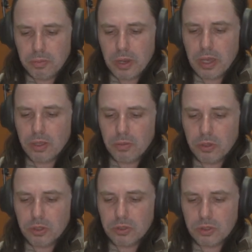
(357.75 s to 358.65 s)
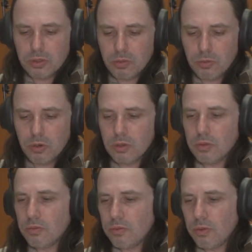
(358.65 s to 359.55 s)
backing plates,
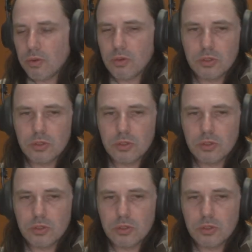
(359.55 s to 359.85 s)
one for a